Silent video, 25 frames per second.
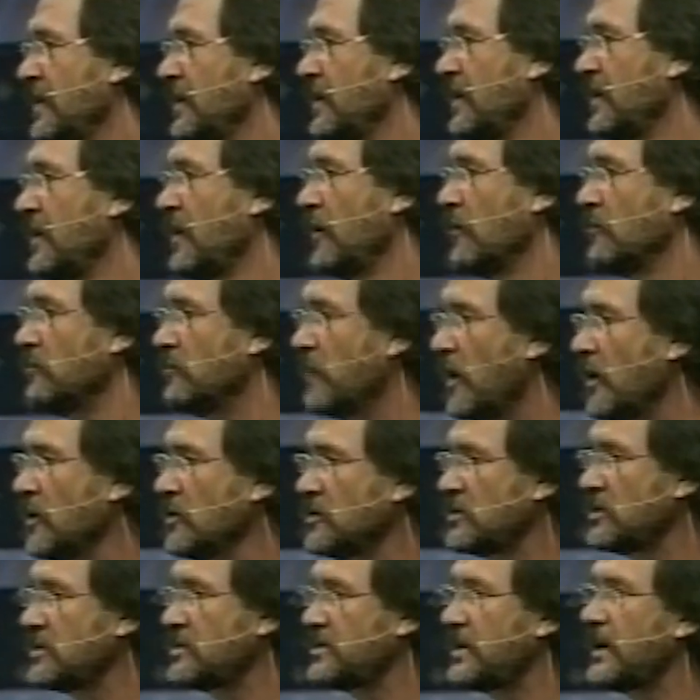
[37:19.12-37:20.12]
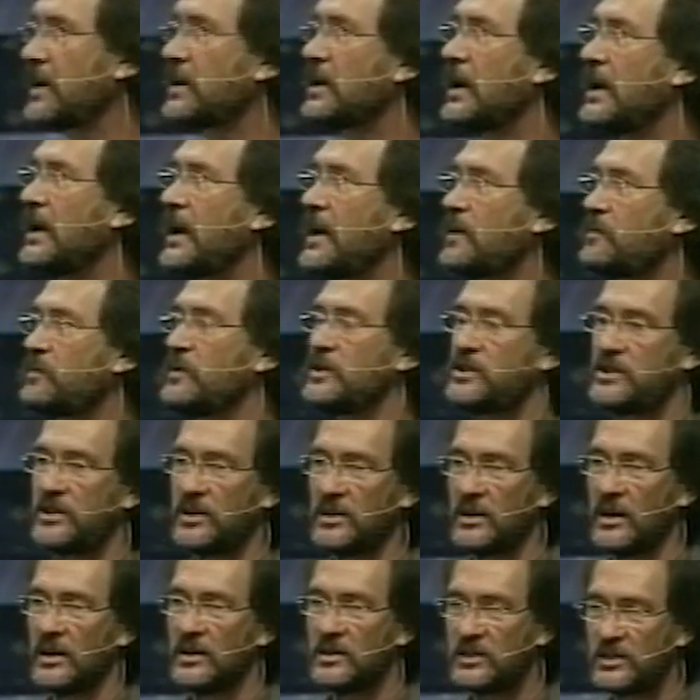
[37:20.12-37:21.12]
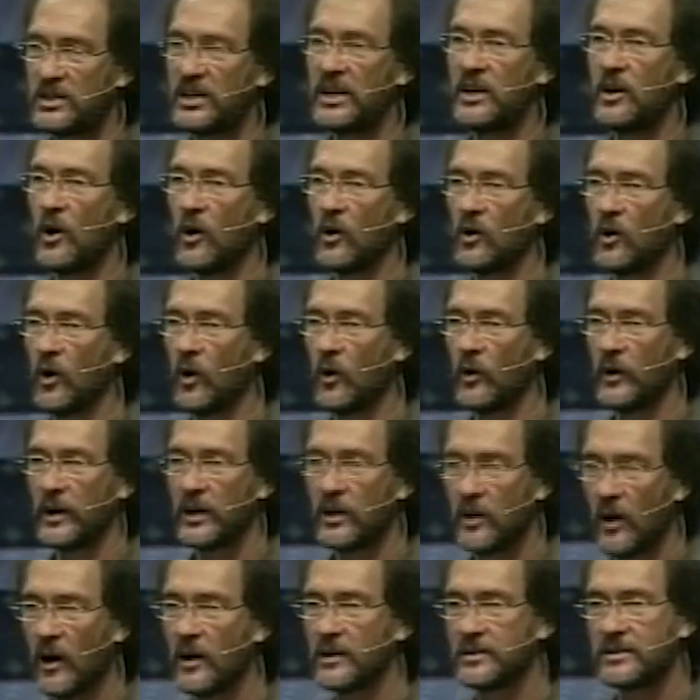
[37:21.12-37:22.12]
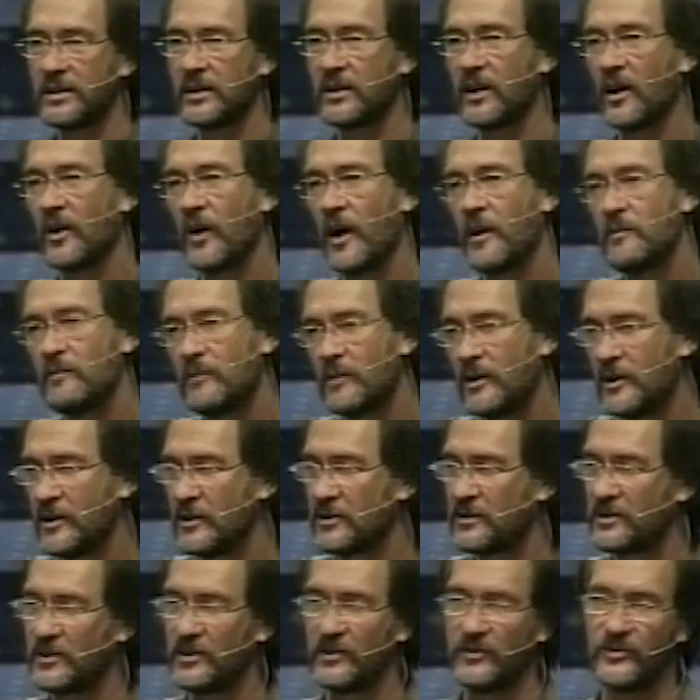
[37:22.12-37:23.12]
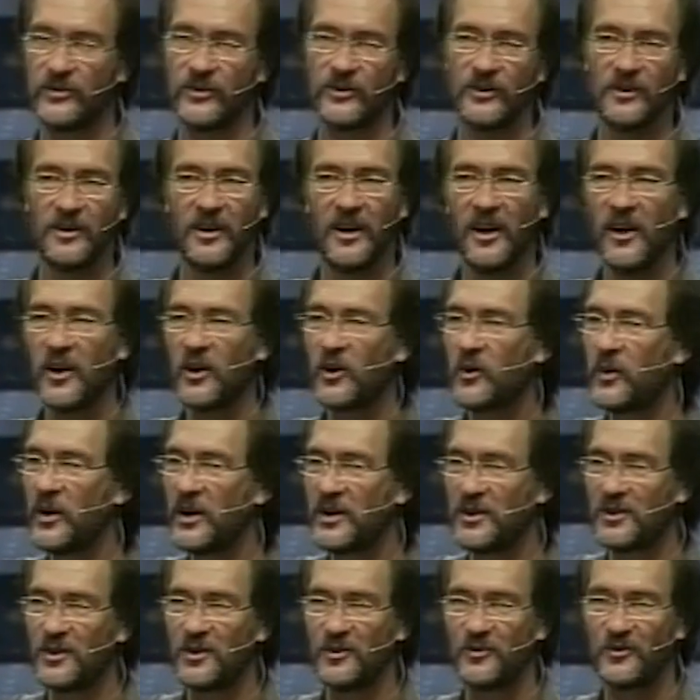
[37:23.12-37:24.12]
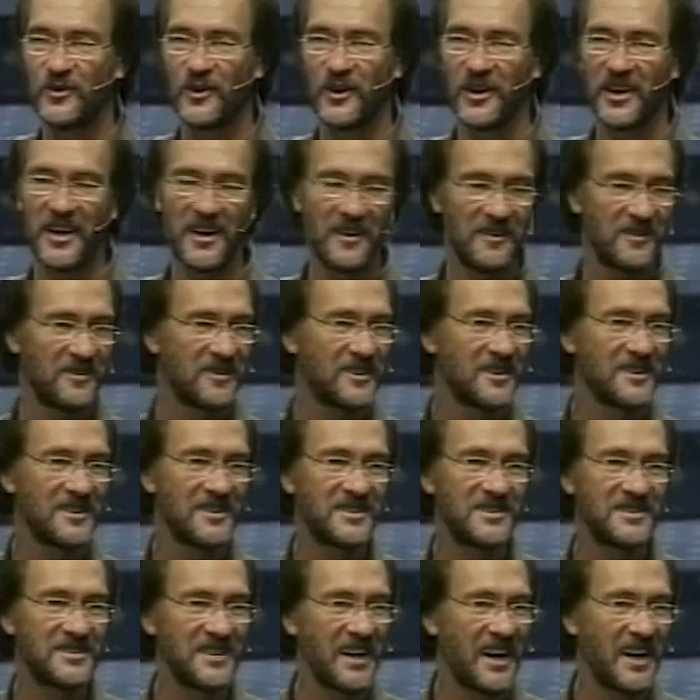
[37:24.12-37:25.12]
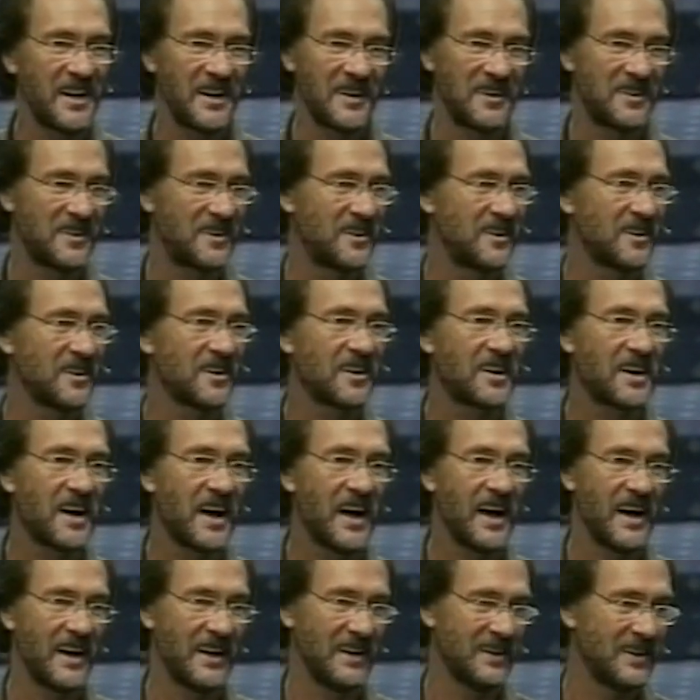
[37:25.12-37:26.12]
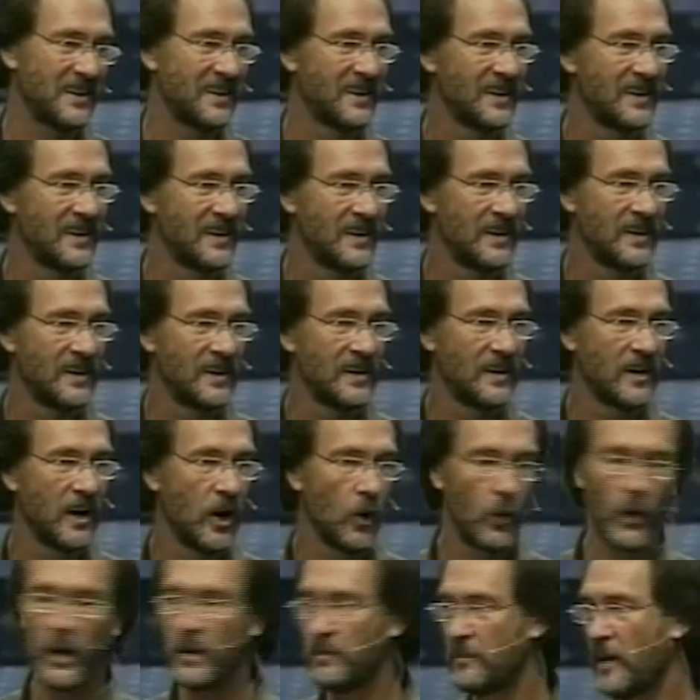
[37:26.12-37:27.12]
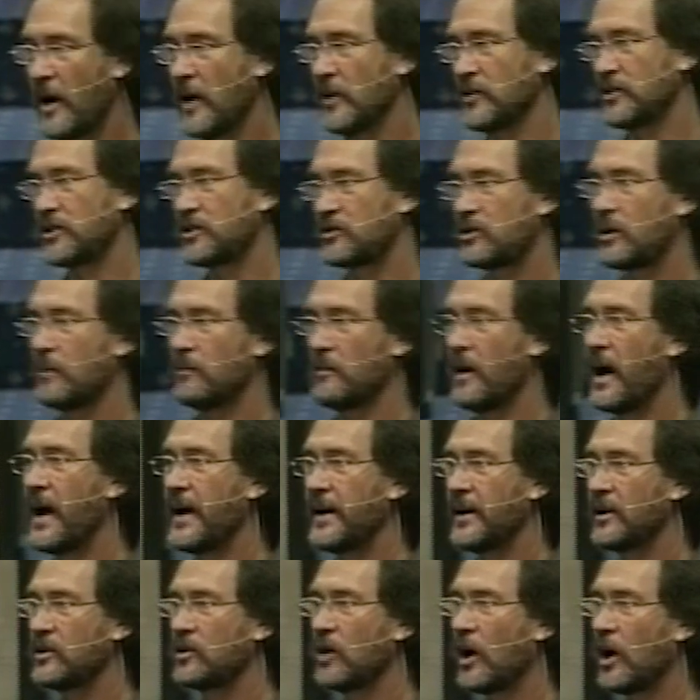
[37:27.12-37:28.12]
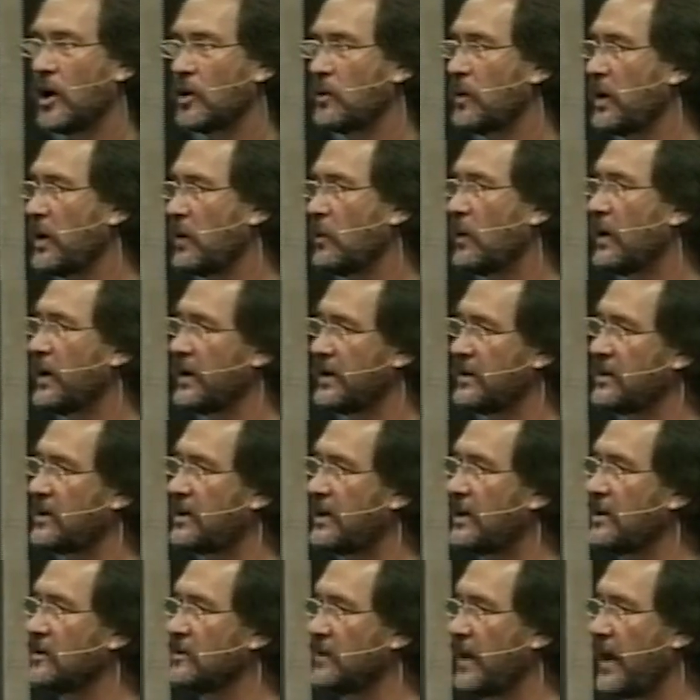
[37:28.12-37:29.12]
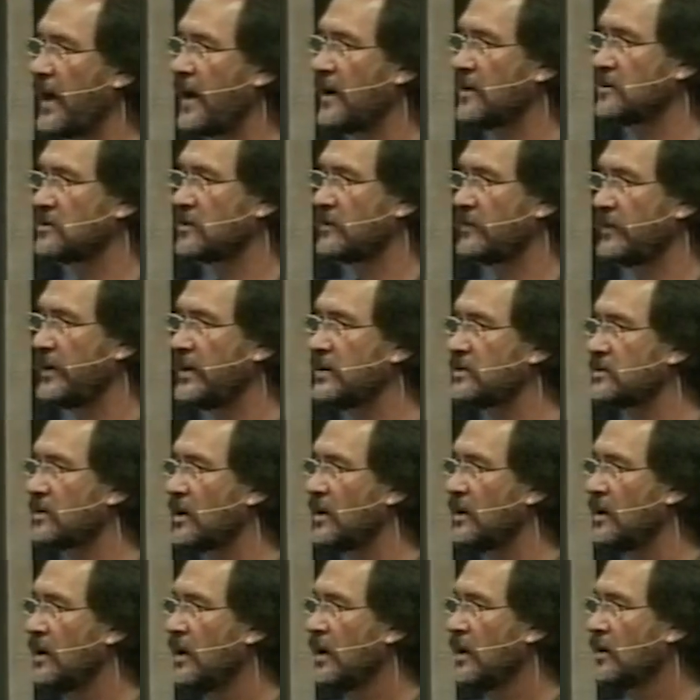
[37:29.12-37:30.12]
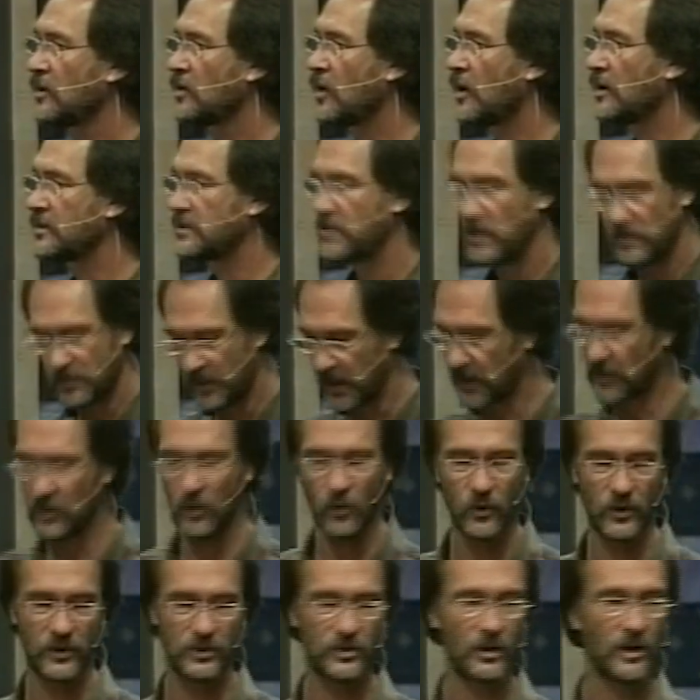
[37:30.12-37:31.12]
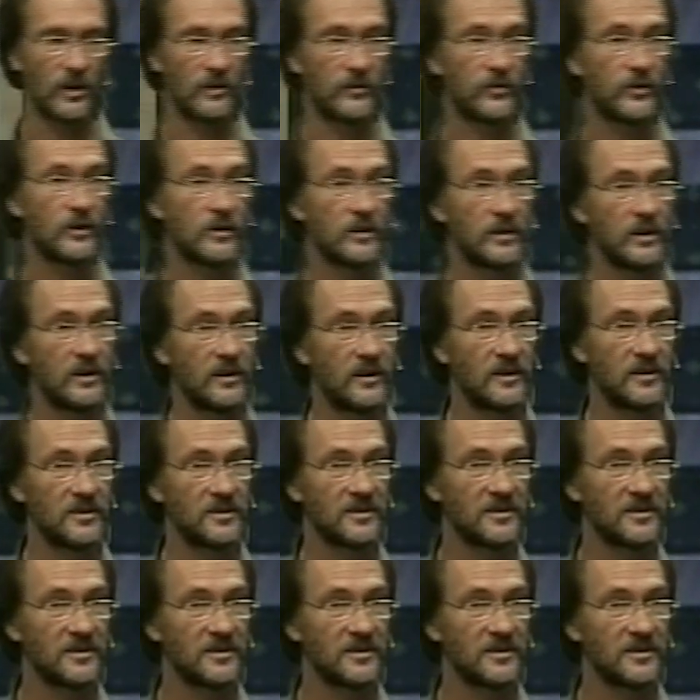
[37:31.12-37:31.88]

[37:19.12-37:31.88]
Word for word: Moses said, let me see your glory. God said, I'm merciful, quick to forgive, tender, kind. When Moses reminded God when he wanted to kill the house of Israel, God said, my glory is going to fill the earth.